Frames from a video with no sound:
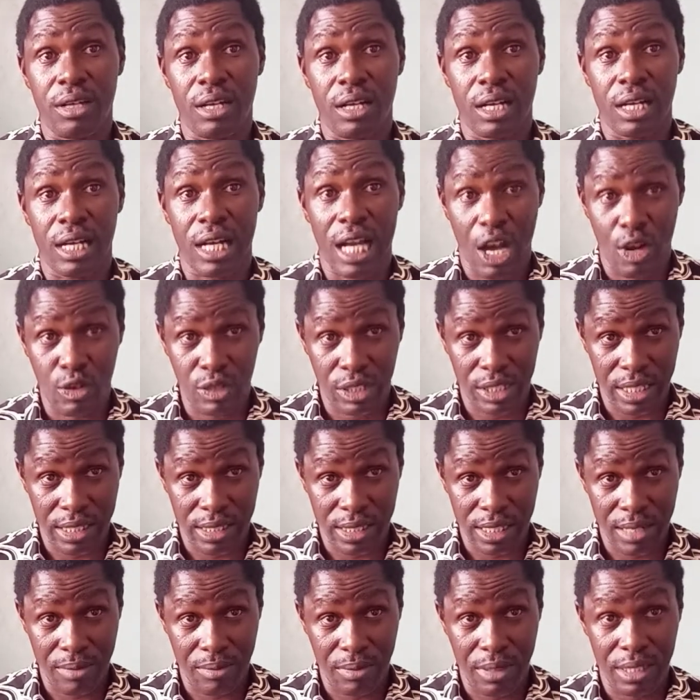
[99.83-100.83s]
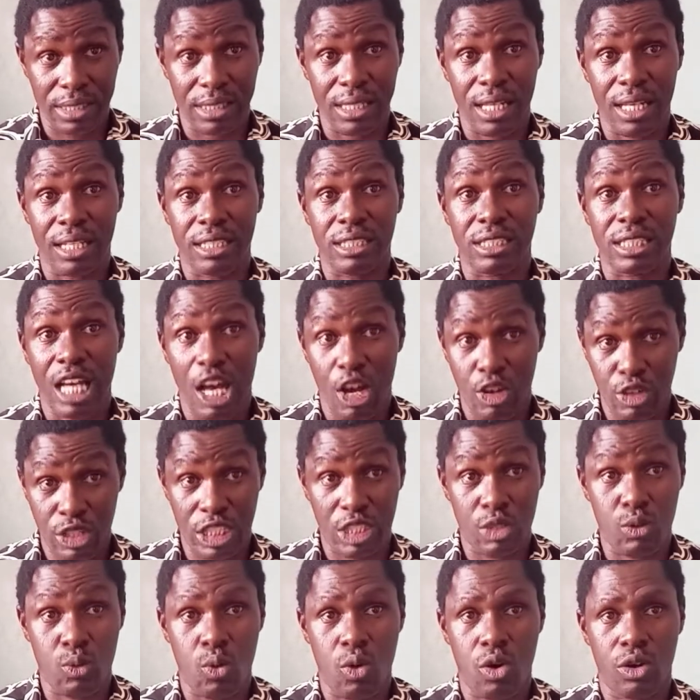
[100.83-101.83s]
county assemblies, that is county
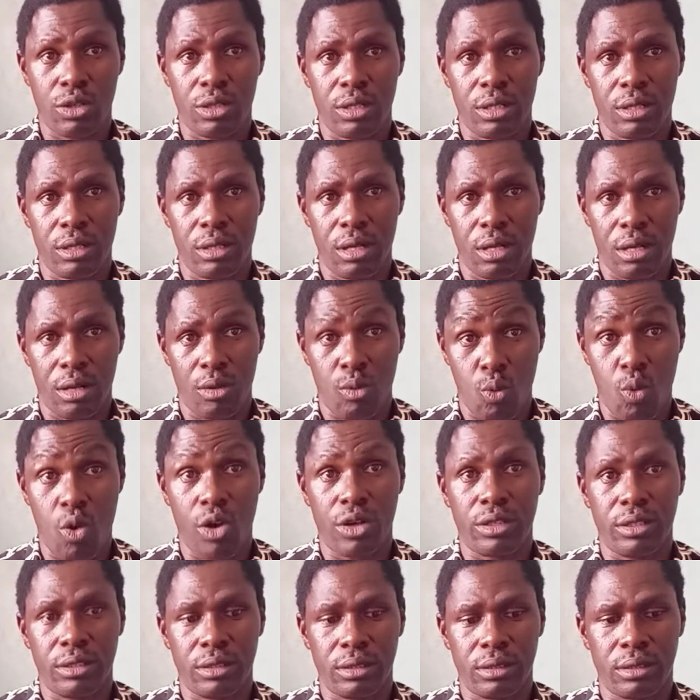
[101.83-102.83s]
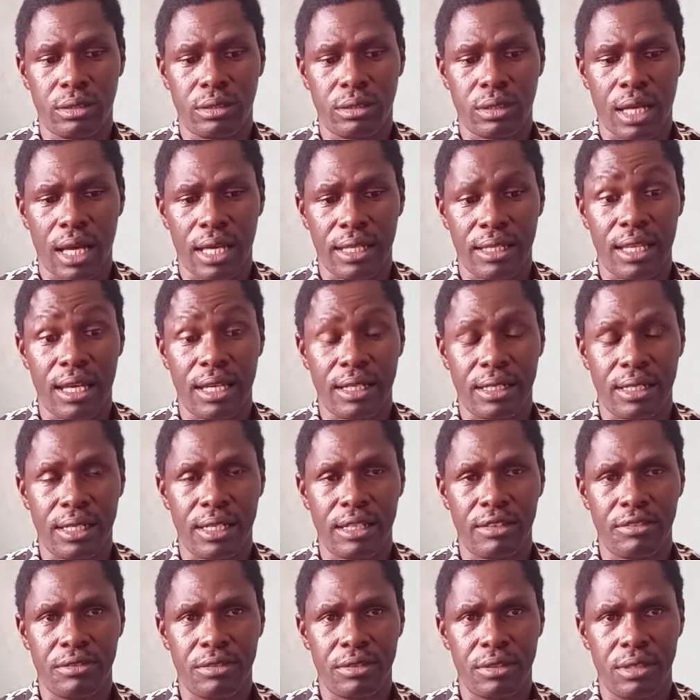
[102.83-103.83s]
wards at that
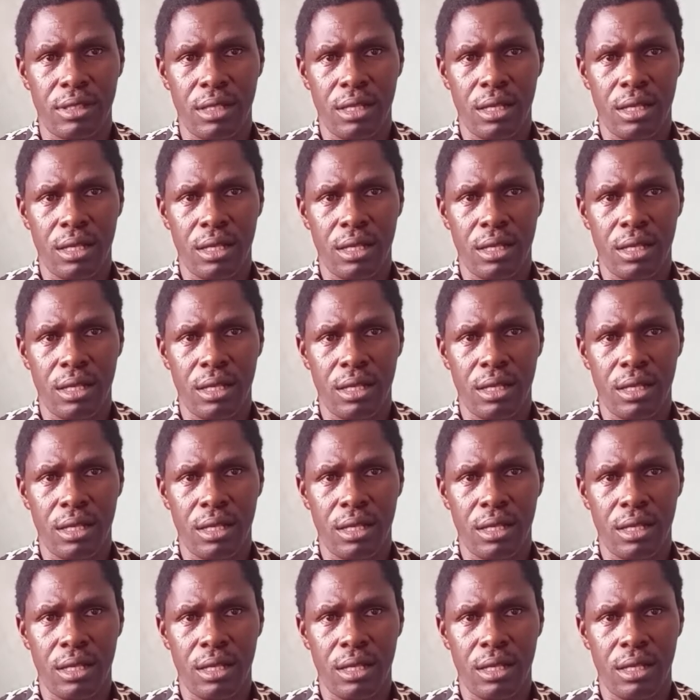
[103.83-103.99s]
level.